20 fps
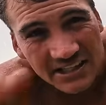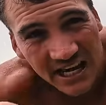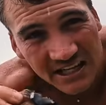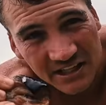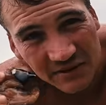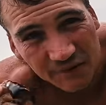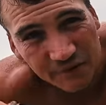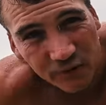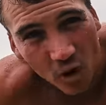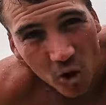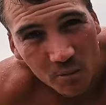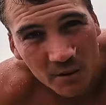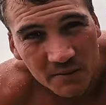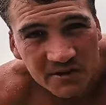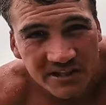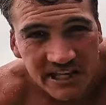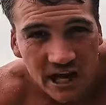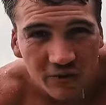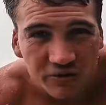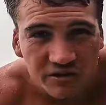as a form of
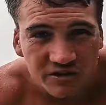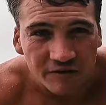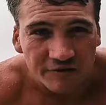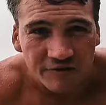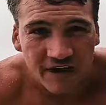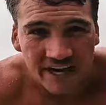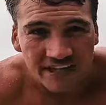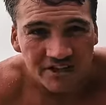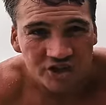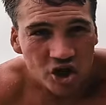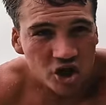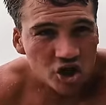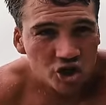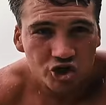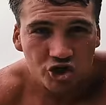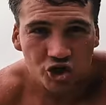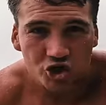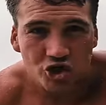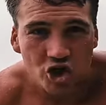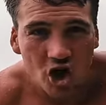self-defense
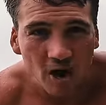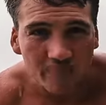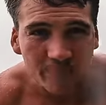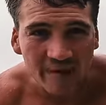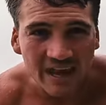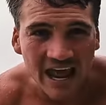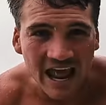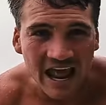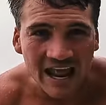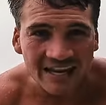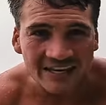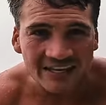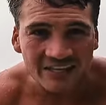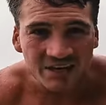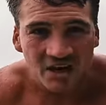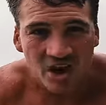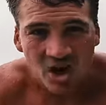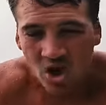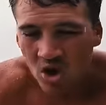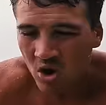should not be
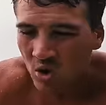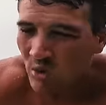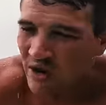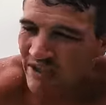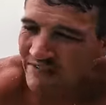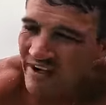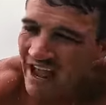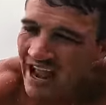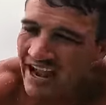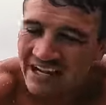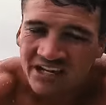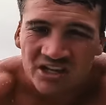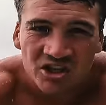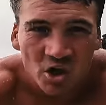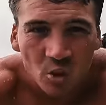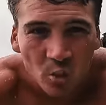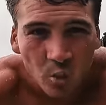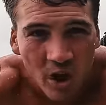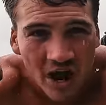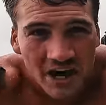eaten. We've eaten
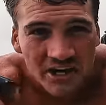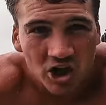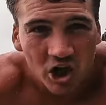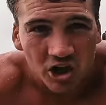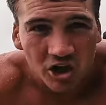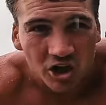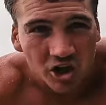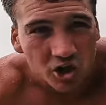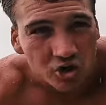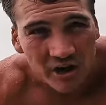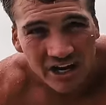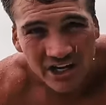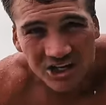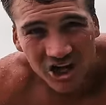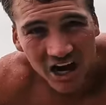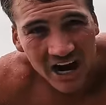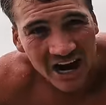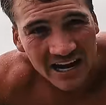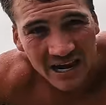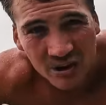the $1
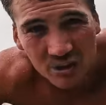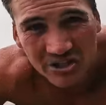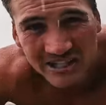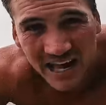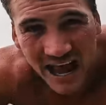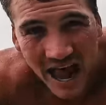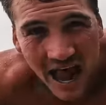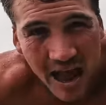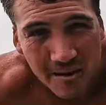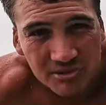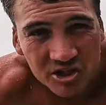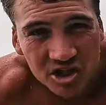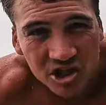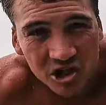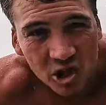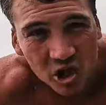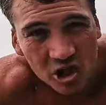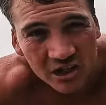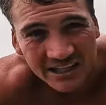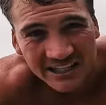creature and it was
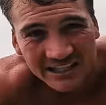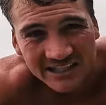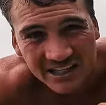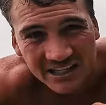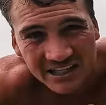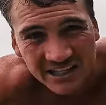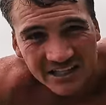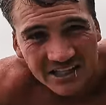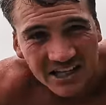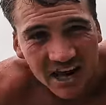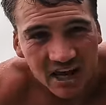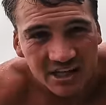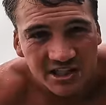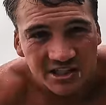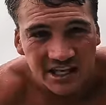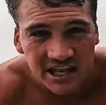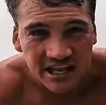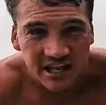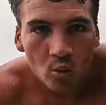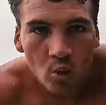absolutely
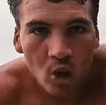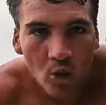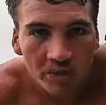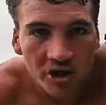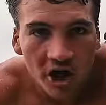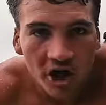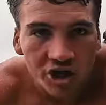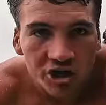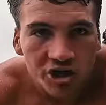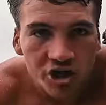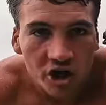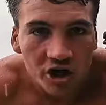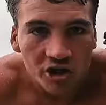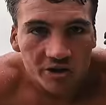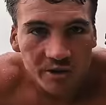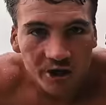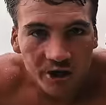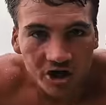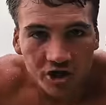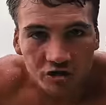disgusting. What we gotta do
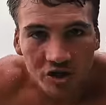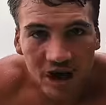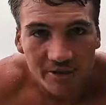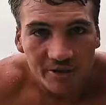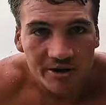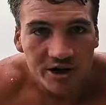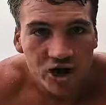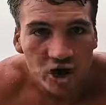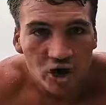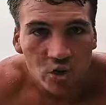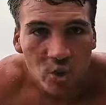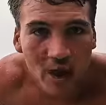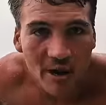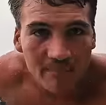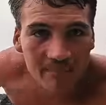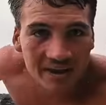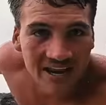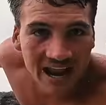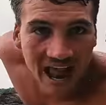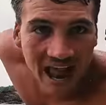is we gotta grab a new
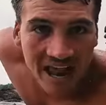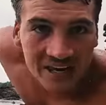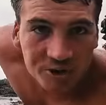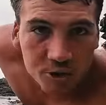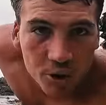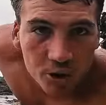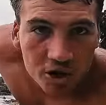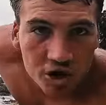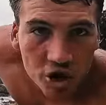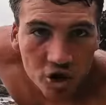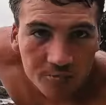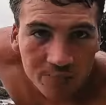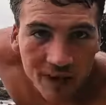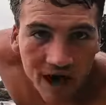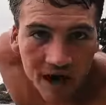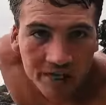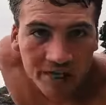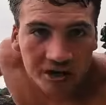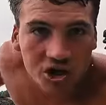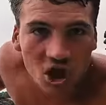weapon, head to a new
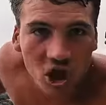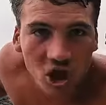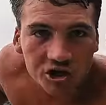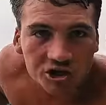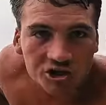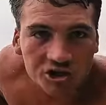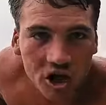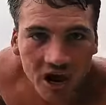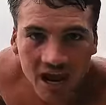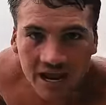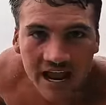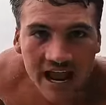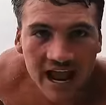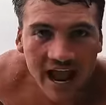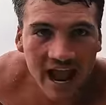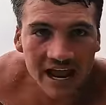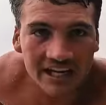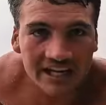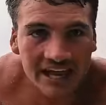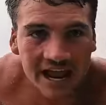part of the coastline
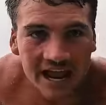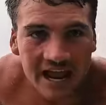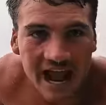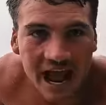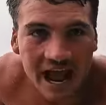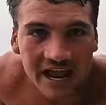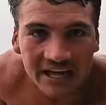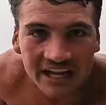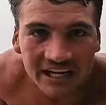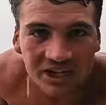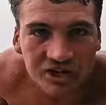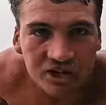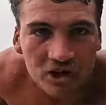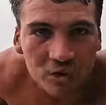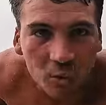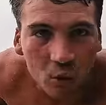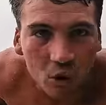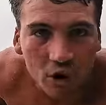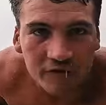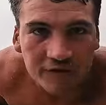and get out into the
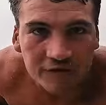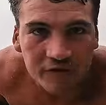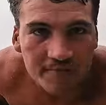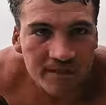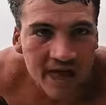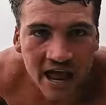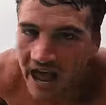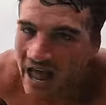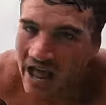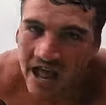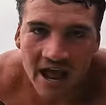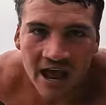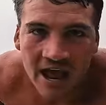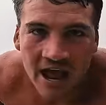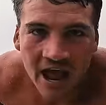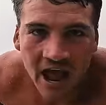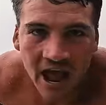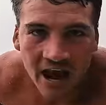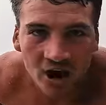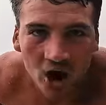water from there.
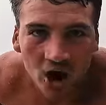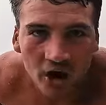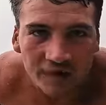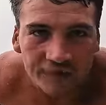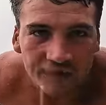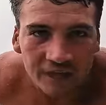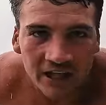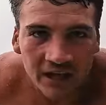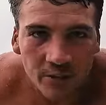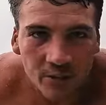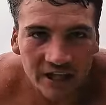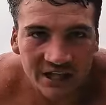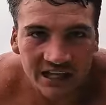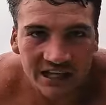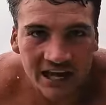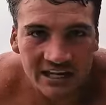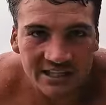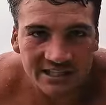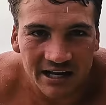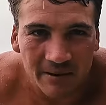And hopefully we can
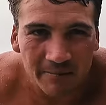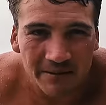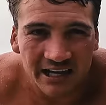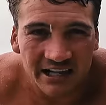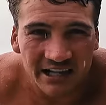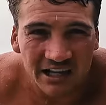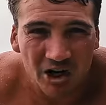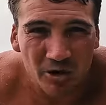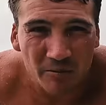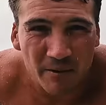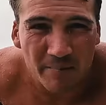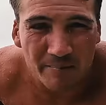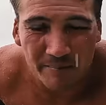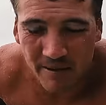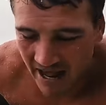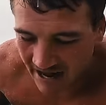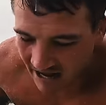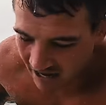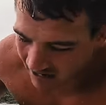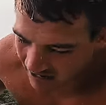get something a little bit
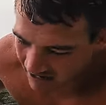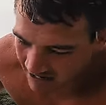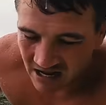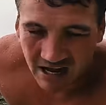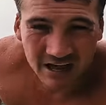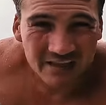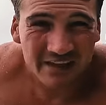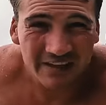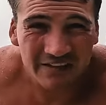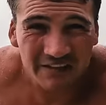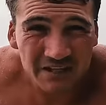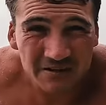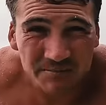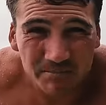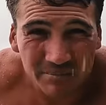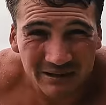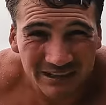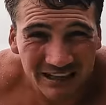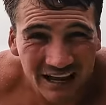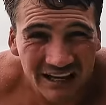better than this
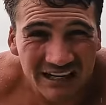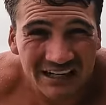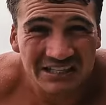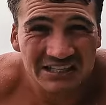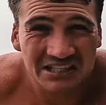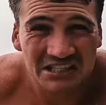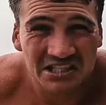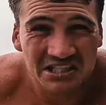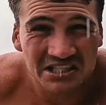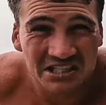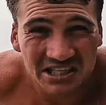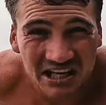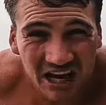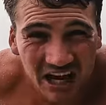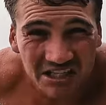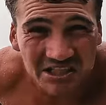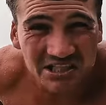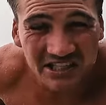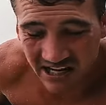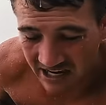bloody
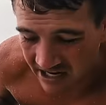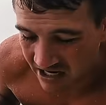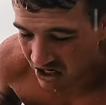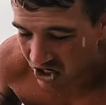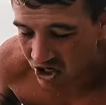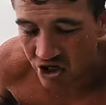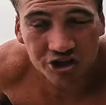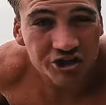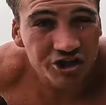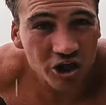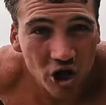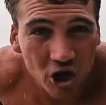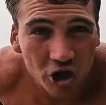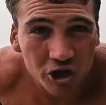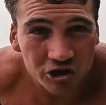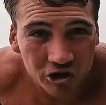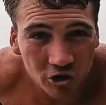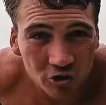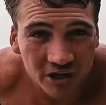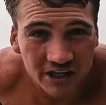disgusting
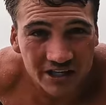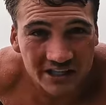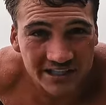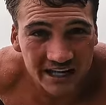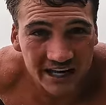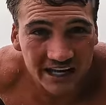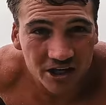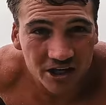turd-looking sea